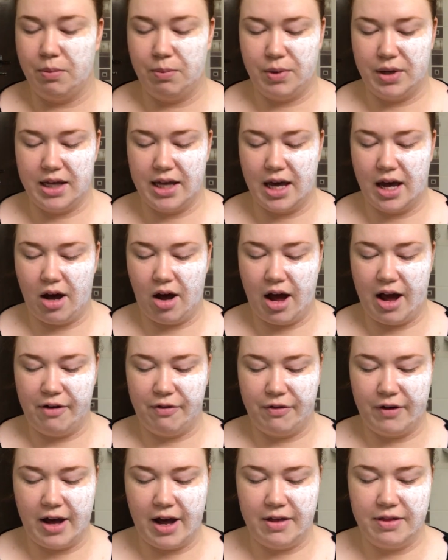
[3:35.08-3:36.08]
But yeah, I
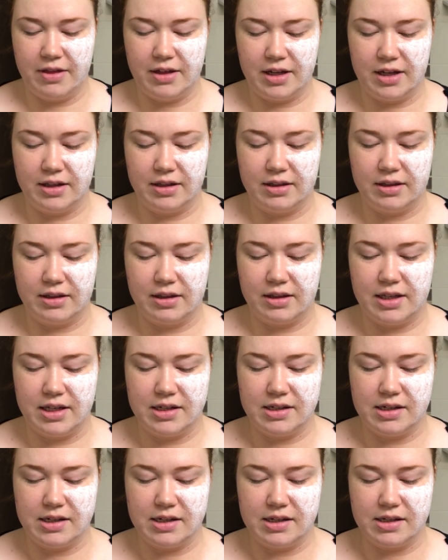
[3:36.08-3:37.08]
found that
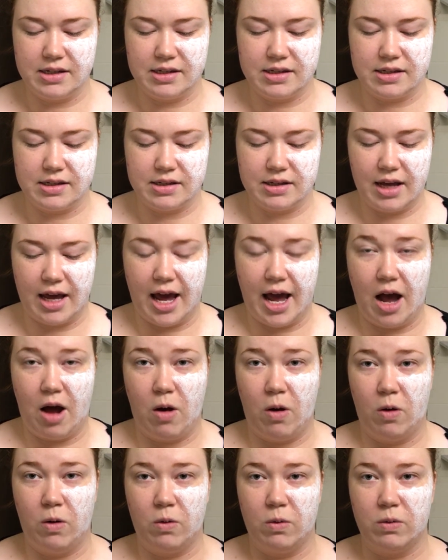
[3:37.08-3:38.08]
this is
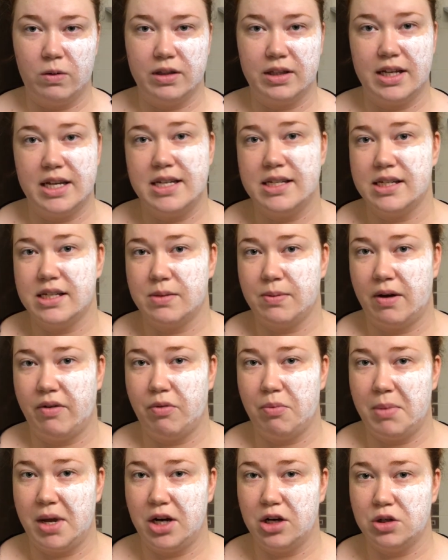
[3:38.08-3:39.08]
how the easiest way
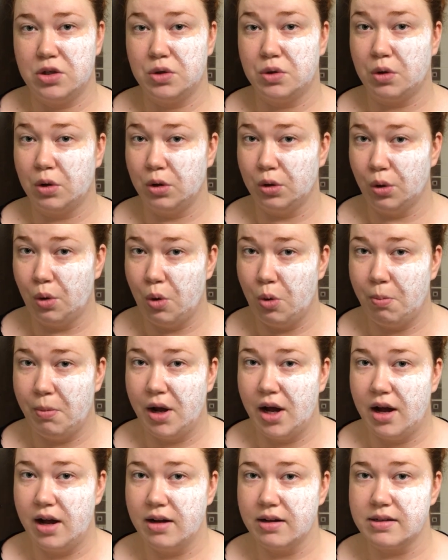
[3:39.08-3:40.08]
for me to do claw
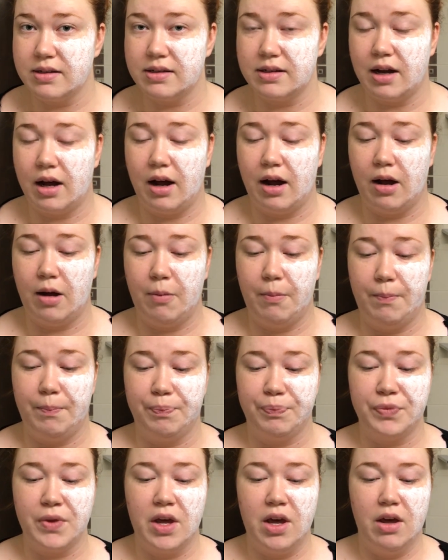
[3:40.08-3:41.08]
marks.
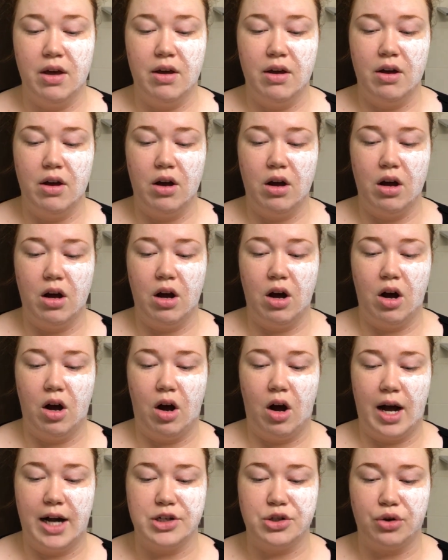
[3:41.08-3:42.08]

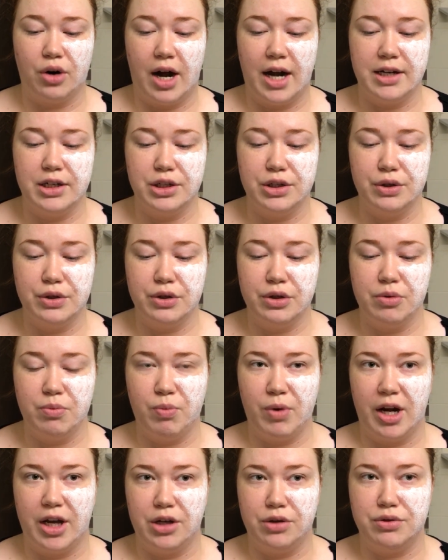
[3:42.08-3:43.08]
I tried to do
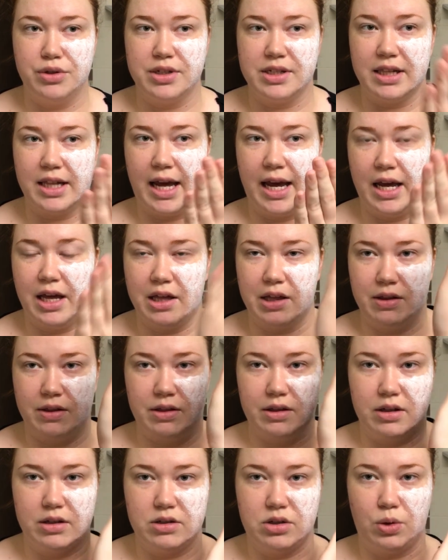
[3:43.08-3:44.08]
them where you just layer
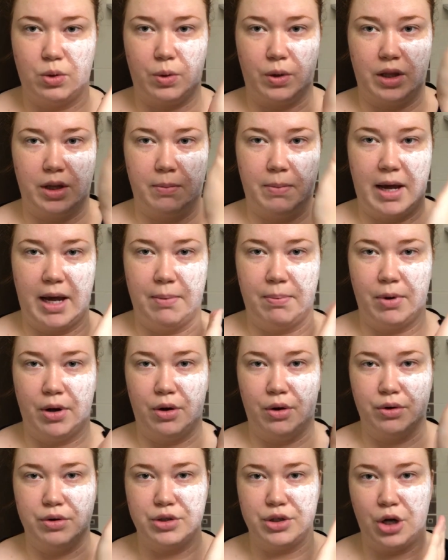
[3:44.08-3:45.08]
the toilet paper
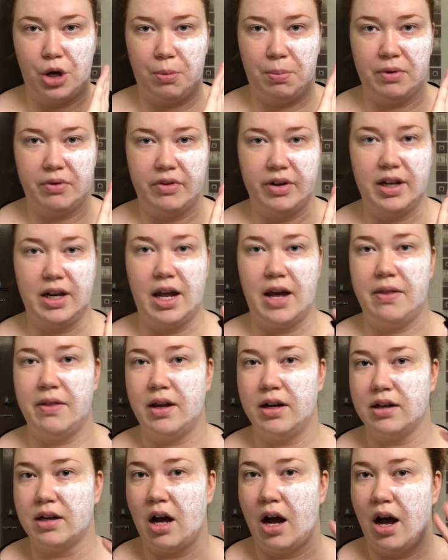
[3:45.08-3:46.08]
on top of it and
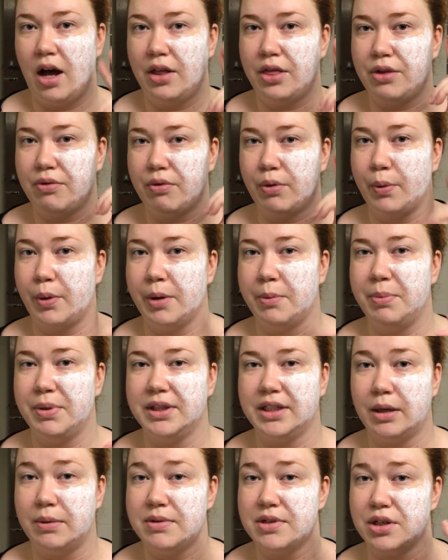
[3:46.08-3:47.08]
then cut through it,
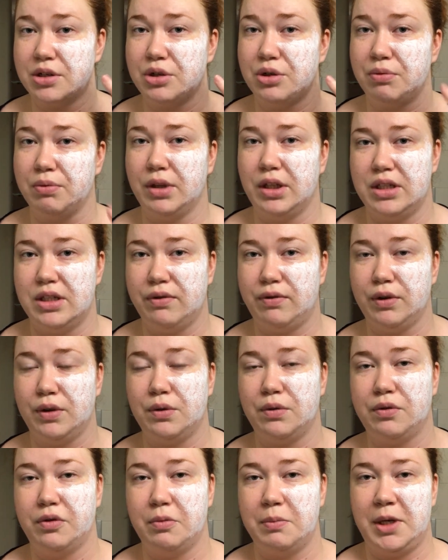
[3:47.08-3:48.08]
but that was actually really
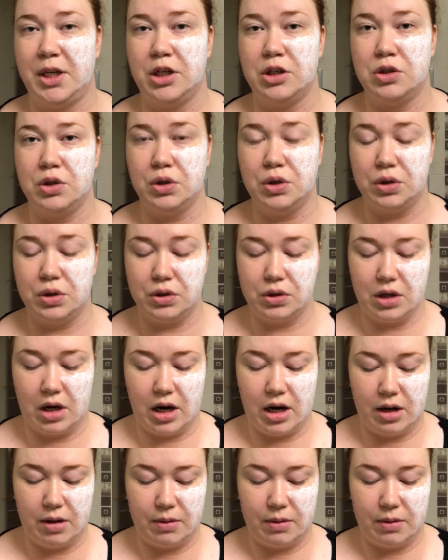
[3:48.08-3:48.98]
difficult for me to do.